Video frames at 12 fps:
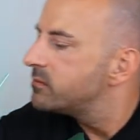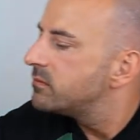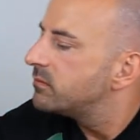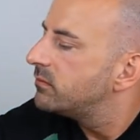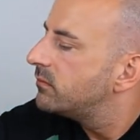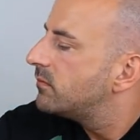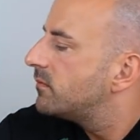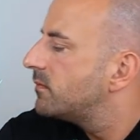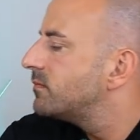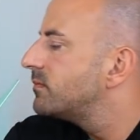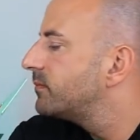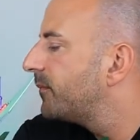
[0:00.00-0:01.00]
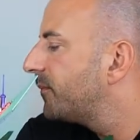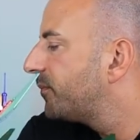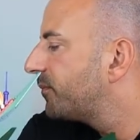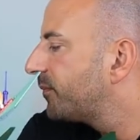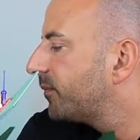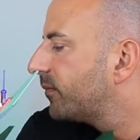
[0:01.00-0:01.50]

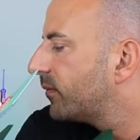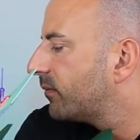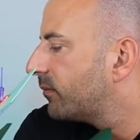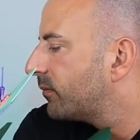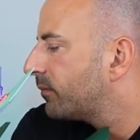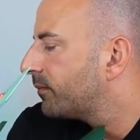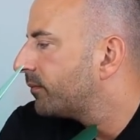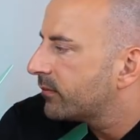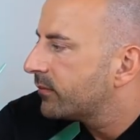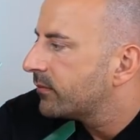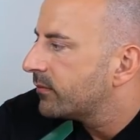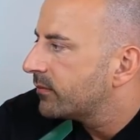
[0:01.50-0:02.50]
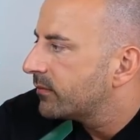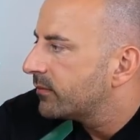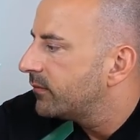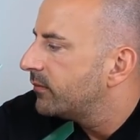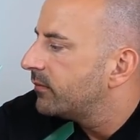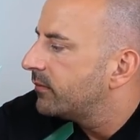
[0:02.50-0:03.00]

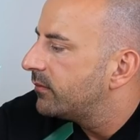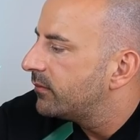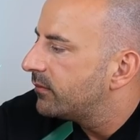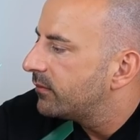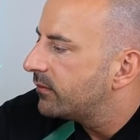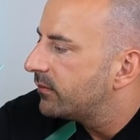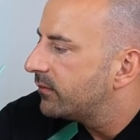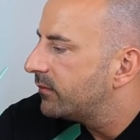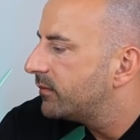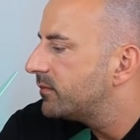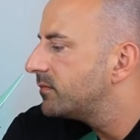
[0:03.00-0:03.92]
This person isn't speaking.